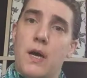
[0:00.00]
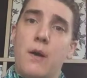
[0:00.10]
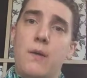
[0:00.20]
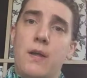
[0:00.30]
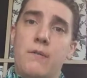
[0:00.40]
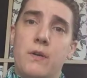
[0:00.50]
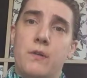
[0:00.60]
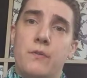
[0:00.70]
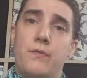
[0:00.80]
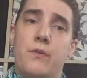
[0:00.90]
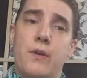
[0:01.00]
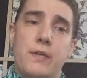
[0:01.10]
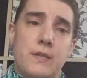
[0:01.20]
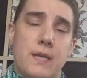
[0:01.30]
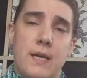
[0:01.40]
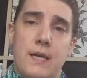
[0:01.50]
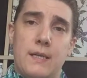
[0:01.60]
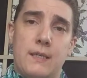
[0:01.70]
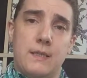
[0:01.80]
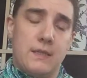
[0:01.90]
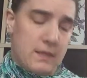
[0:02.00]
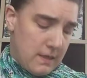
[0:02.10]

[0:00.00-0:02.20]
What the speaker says: I will have a look for it, and